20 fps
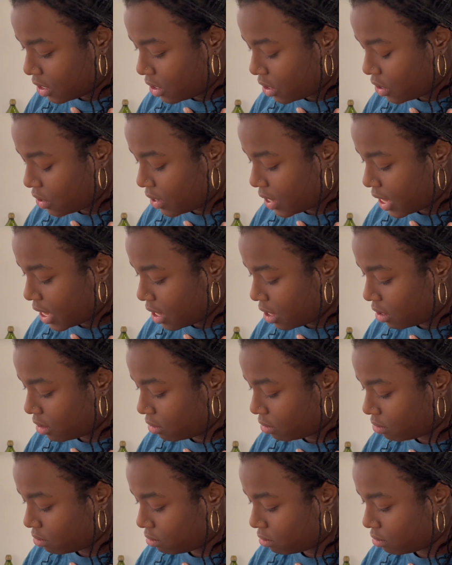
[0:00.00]
Okay.
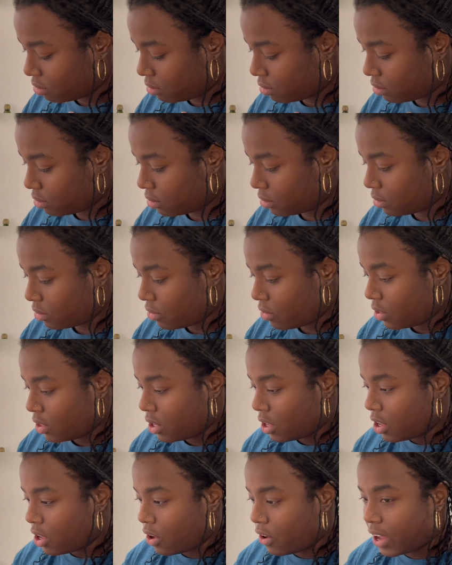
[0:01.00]

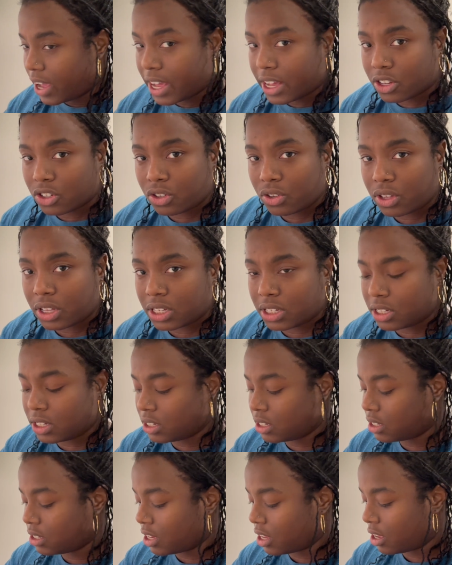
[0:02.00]
Okay, so
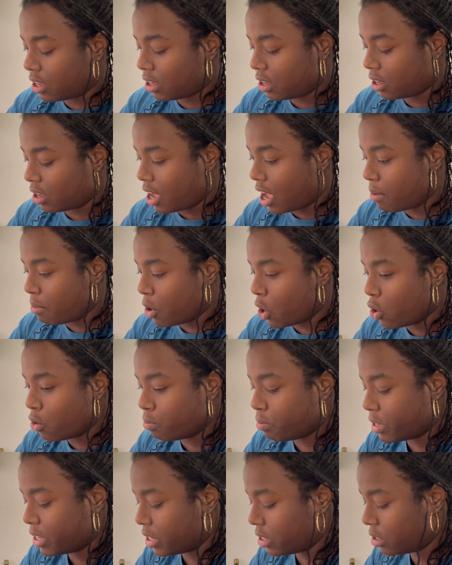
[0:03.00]
I'm
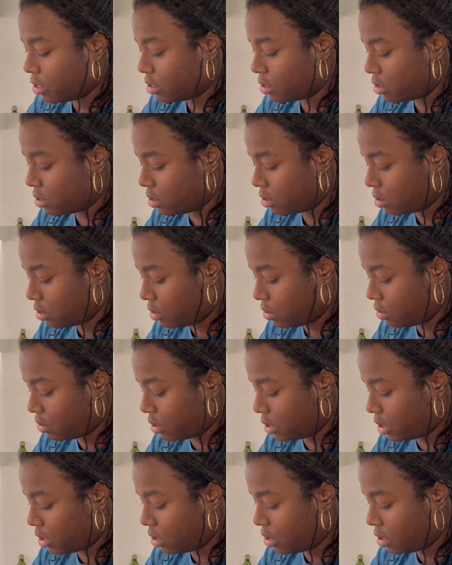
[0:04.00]
open.
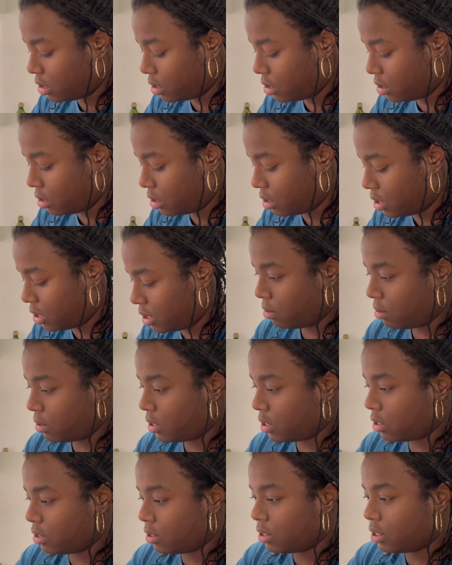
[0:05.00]
Hold on.
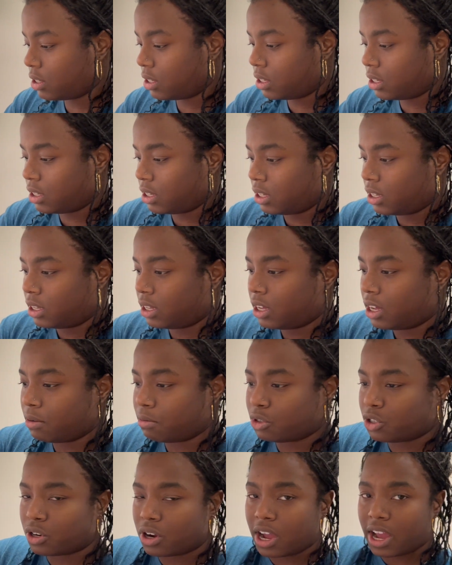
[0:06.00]
Well, I'm
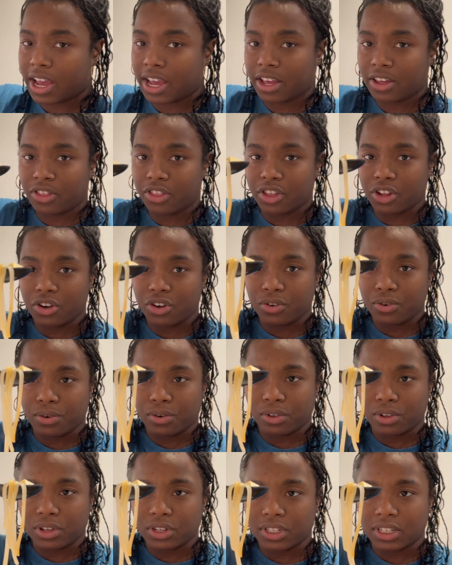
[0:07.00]
trying the
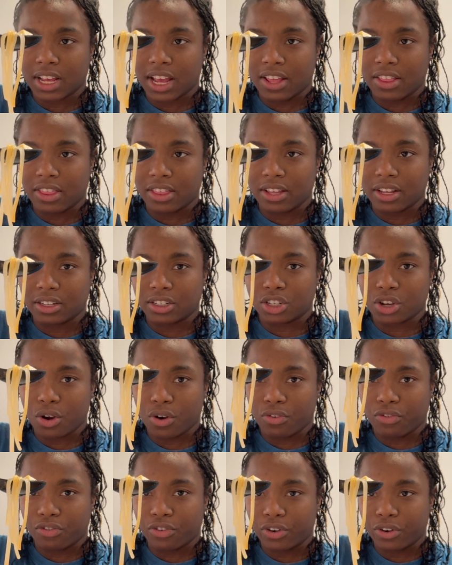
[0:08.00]
noodles and the
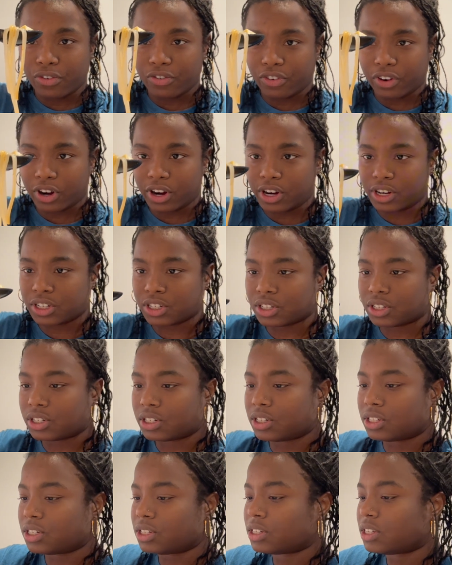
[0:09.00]
tofu
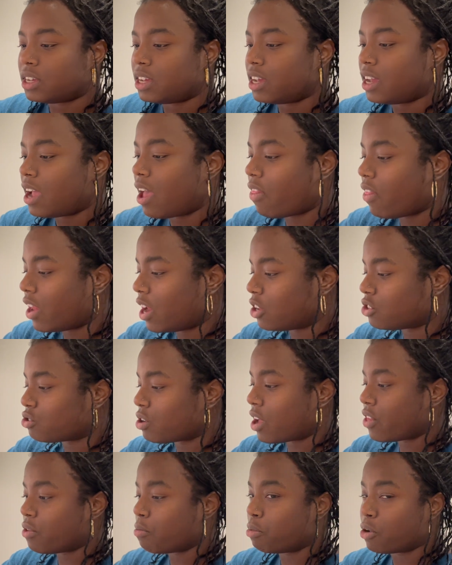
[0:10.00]
first, and then I'll try
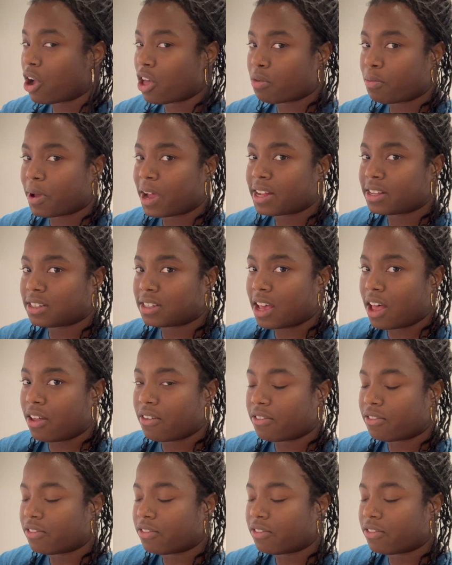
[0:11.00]
the broth by itself.